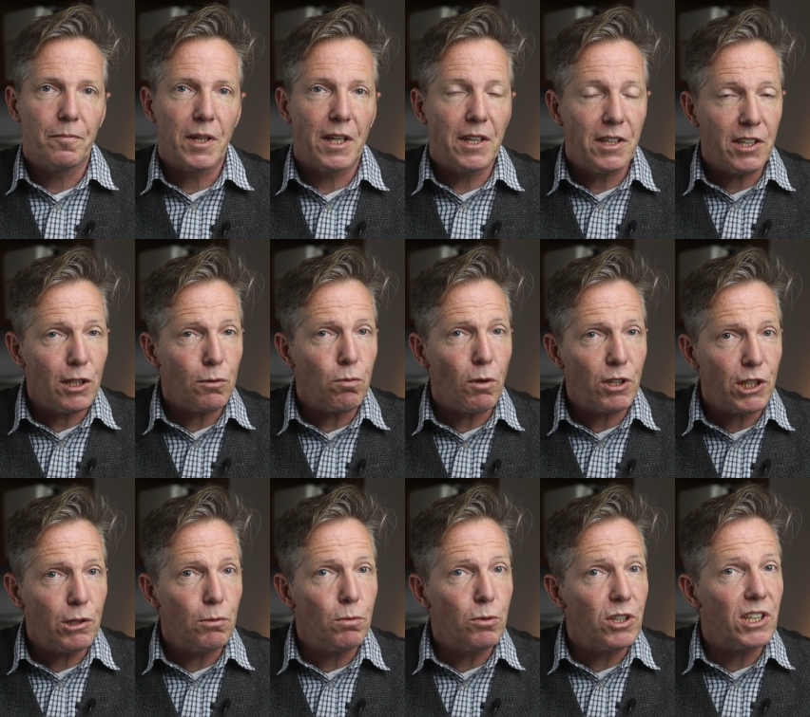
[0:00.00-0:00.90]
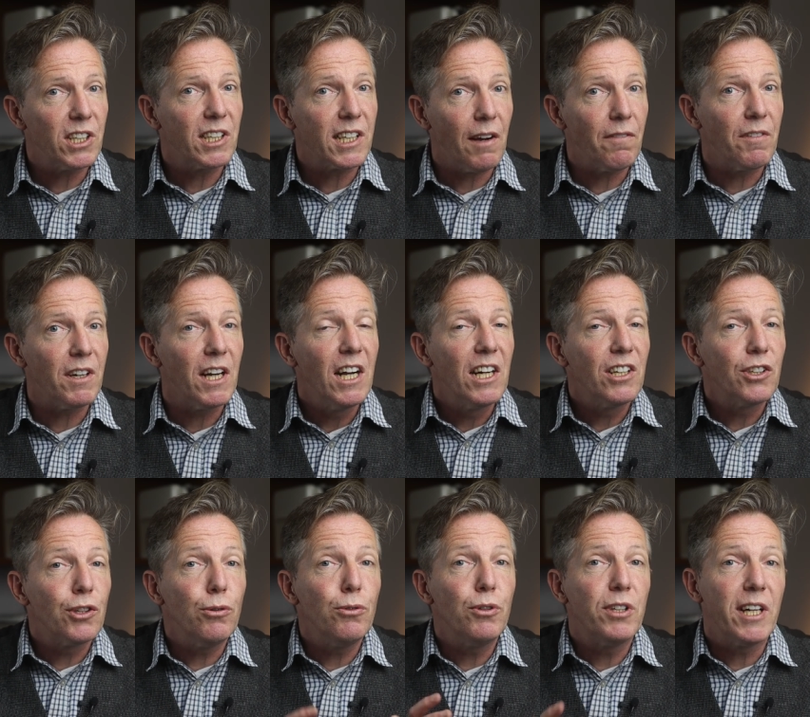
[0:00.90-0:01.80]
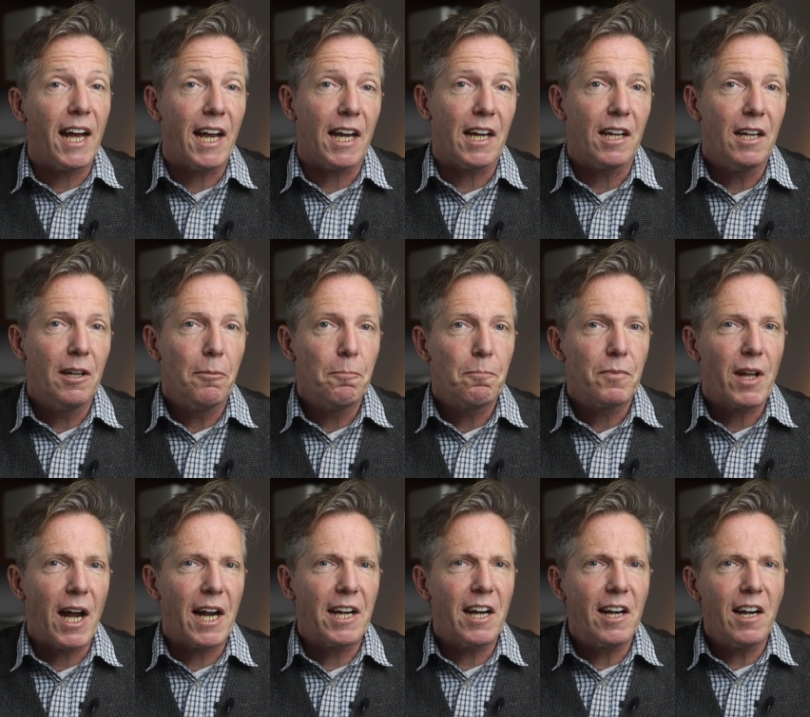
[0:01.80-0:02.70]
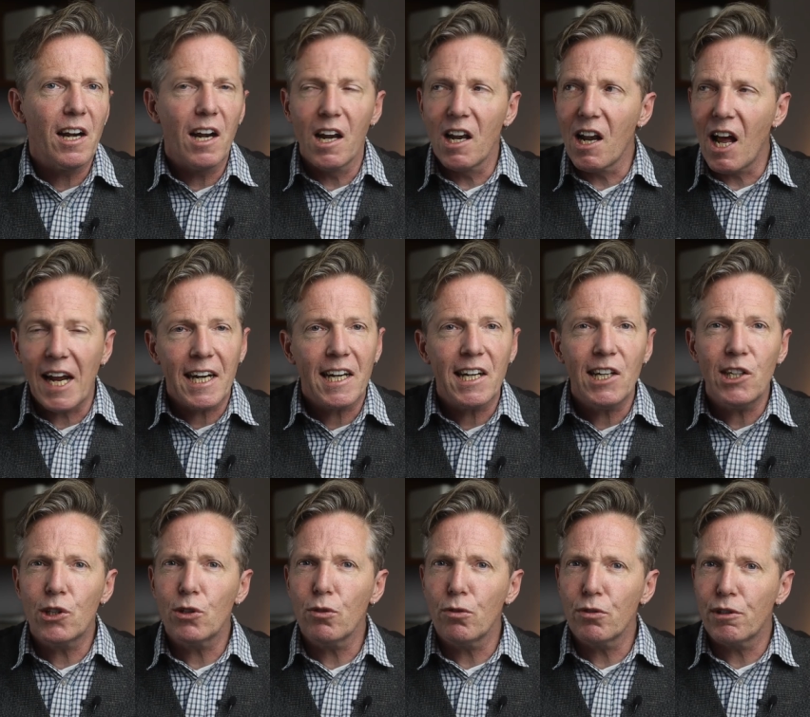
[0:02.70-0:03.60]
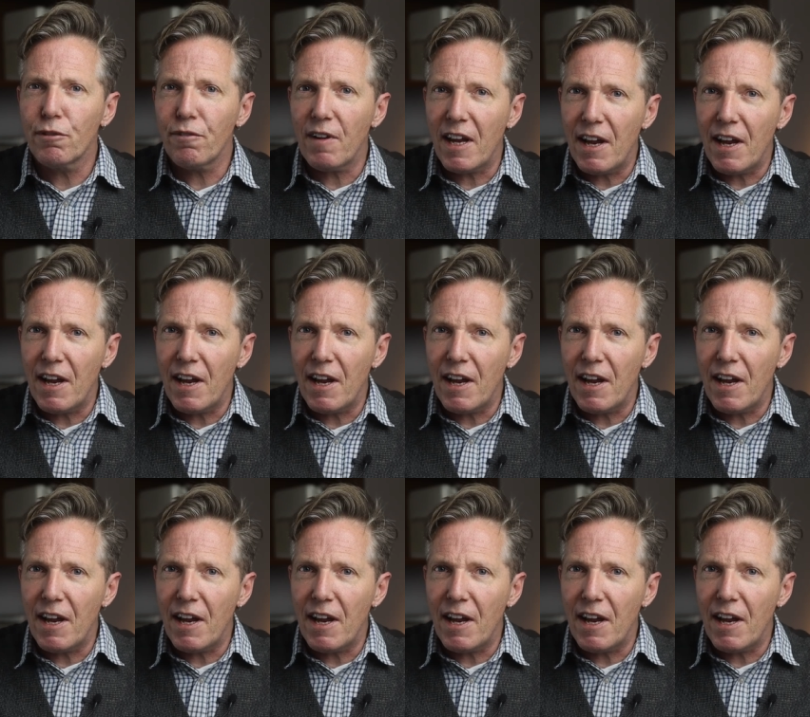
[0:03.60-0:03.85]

And this is what you will discover today, an unlikely source of